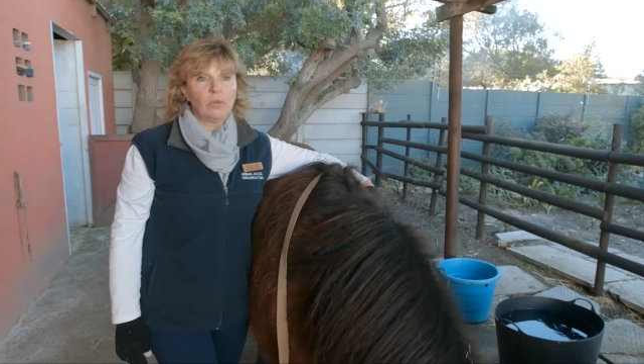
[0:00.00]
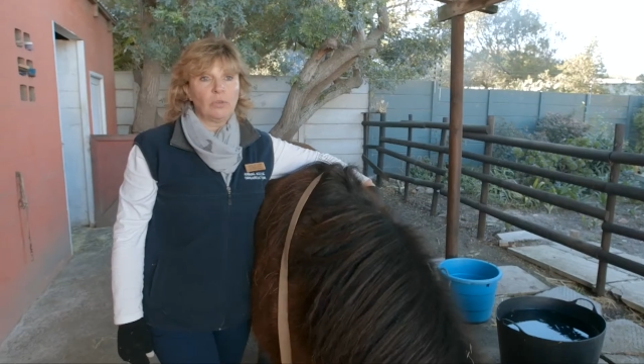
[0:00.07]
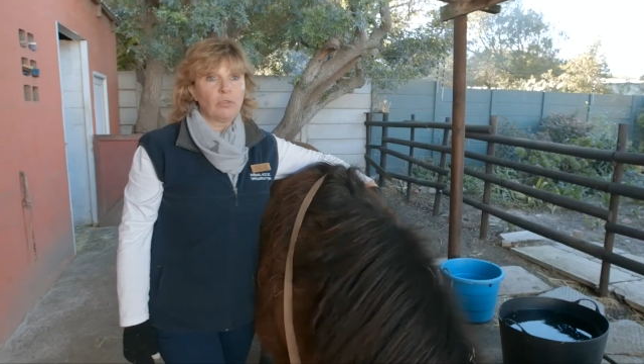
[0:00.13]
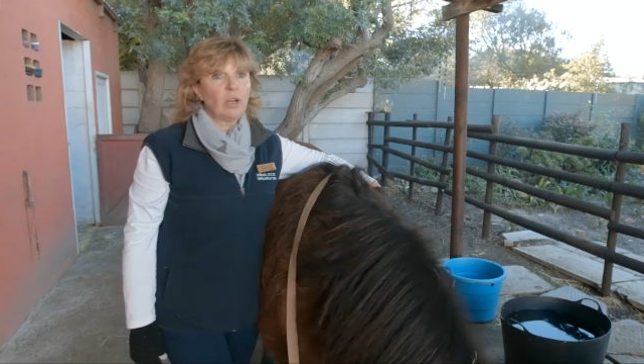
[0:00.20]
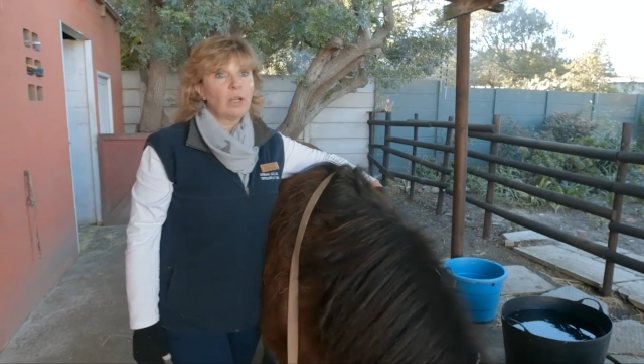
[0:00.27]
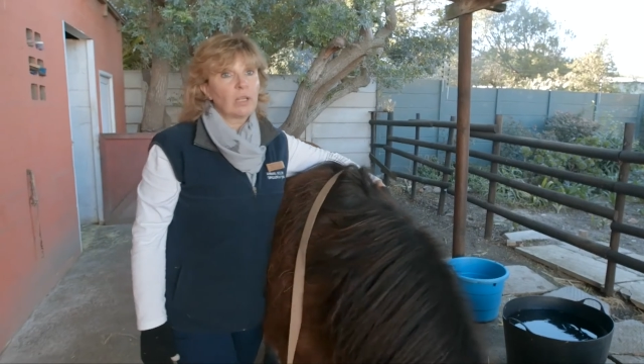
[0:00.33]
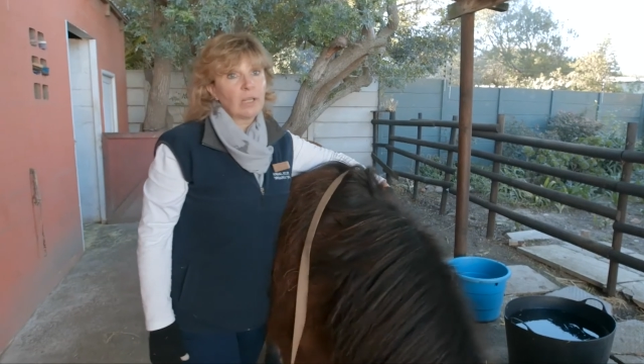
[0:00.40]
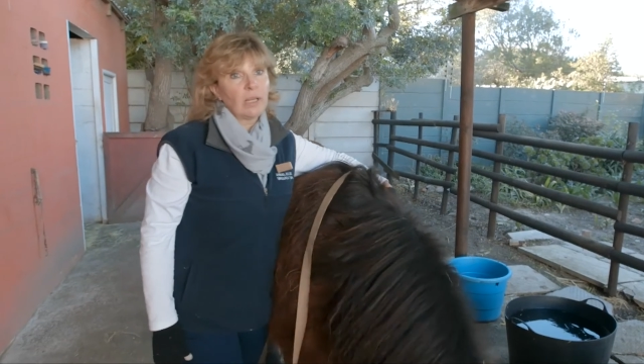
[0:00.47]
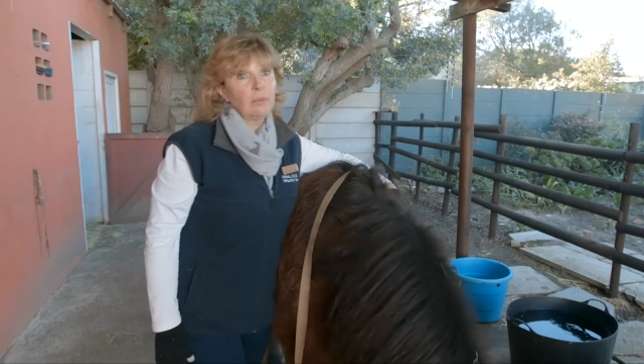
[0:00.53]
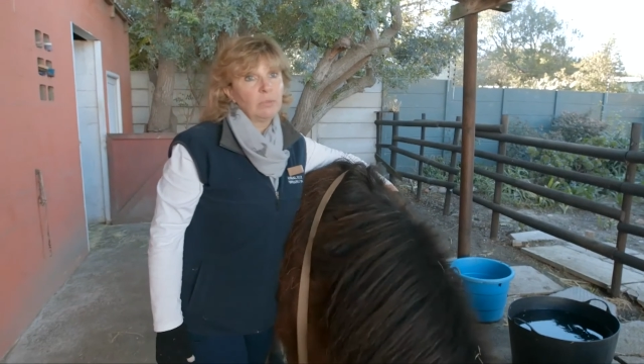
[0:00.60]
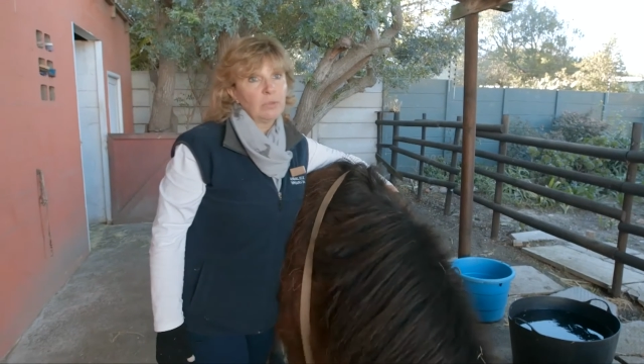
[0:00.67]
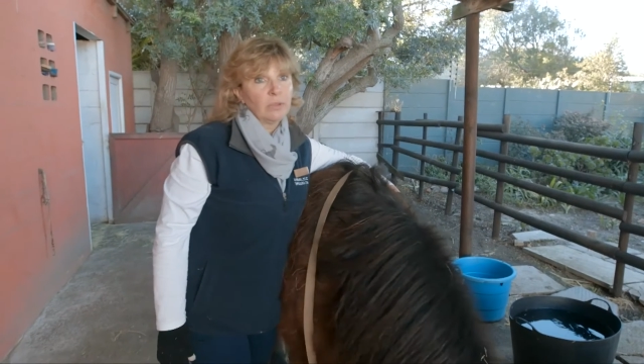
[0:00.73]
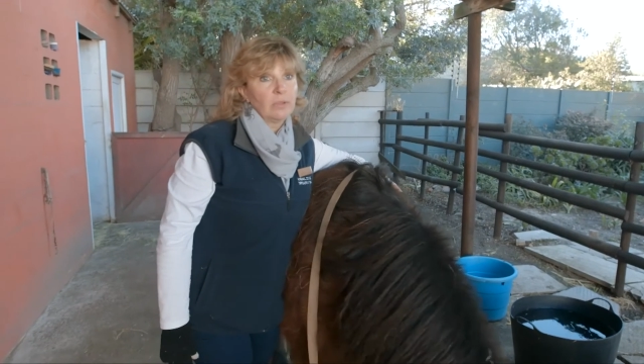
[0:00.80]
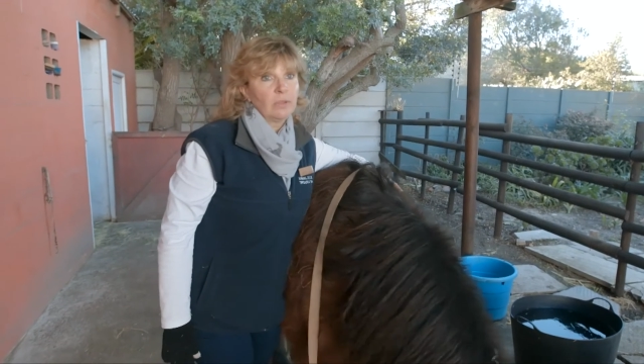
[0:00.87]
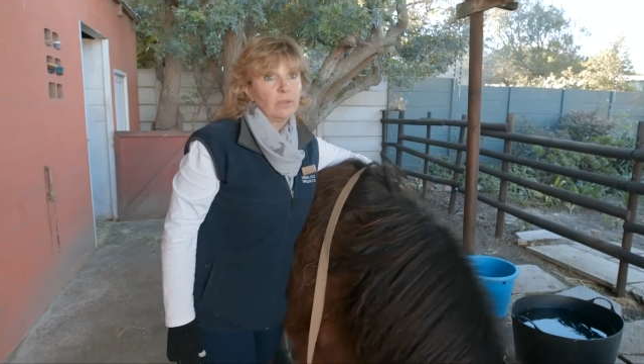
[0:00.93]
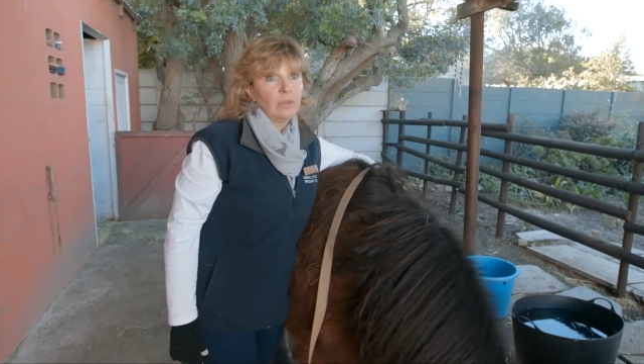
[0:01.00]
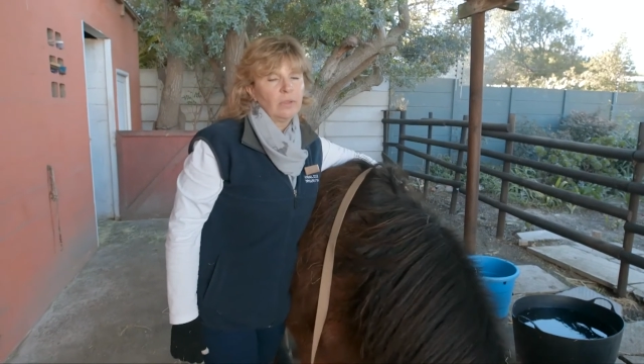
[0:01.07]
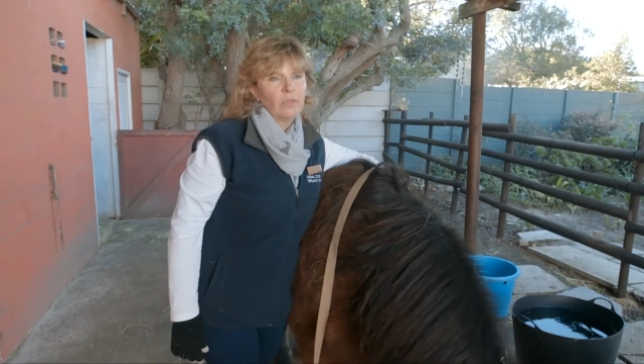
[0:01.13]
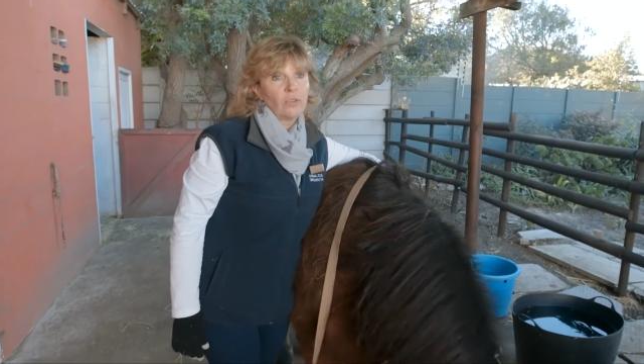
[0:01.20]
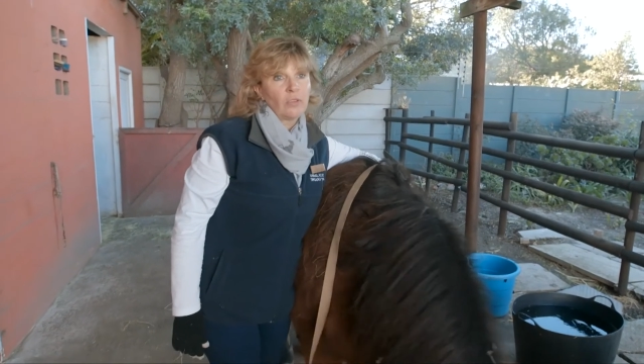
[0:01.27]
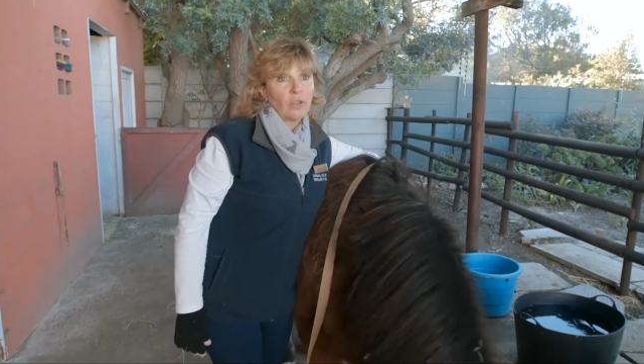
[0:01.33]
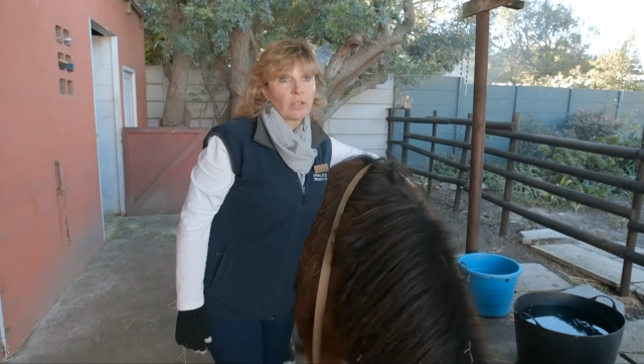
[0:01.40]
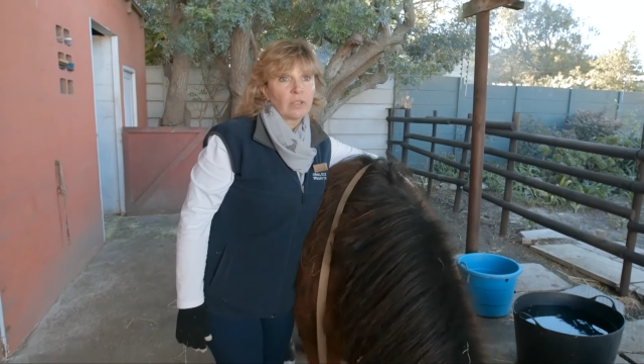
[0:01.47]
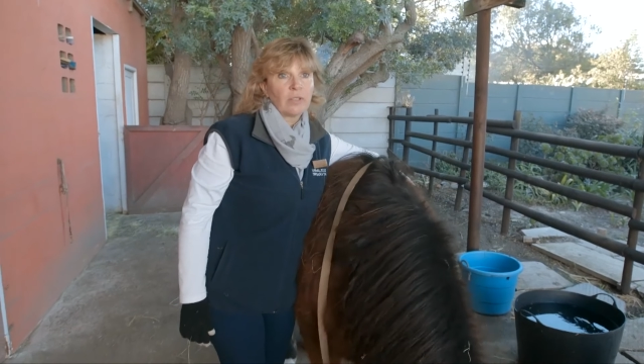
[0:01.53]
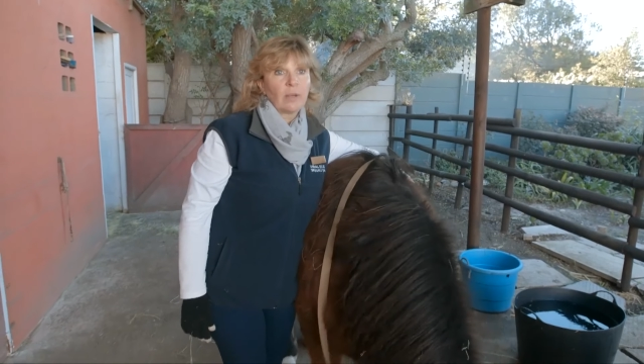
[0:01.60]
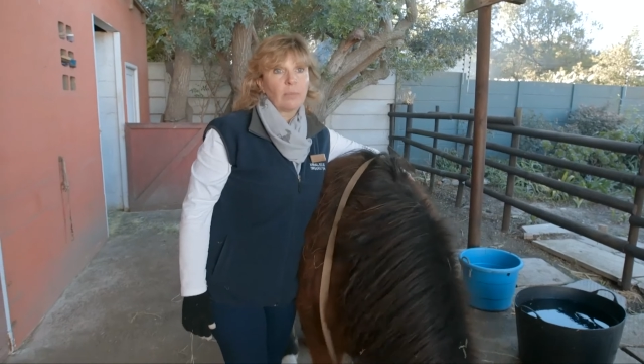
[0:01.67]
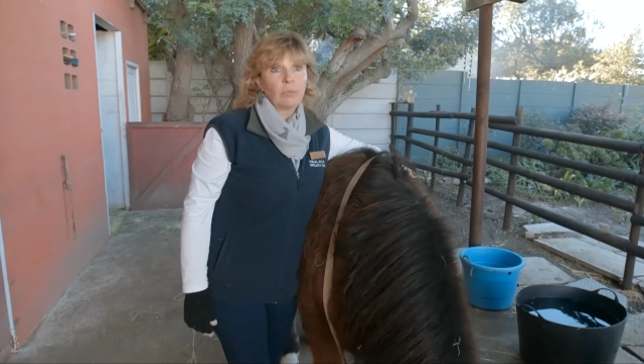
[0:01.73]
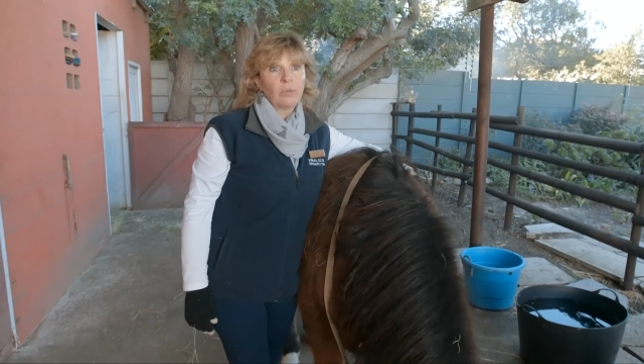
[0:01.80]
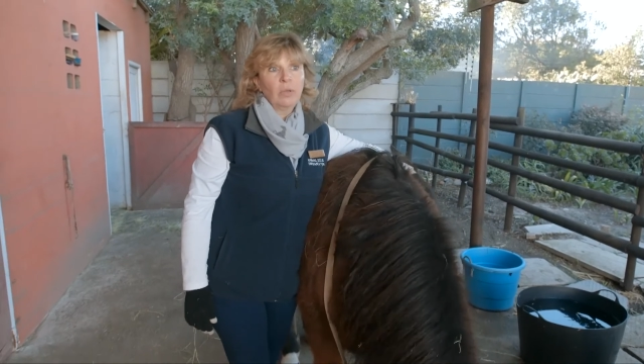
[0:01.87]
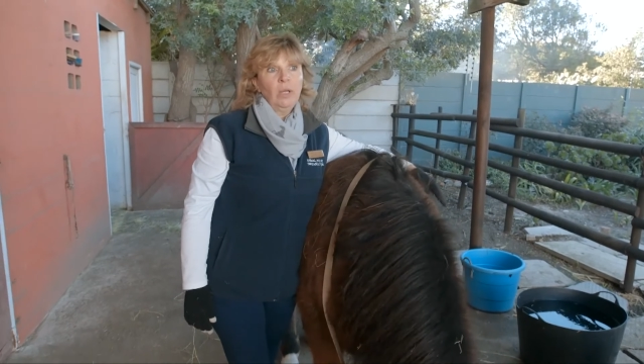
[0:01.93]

the drug cupboard stocked up.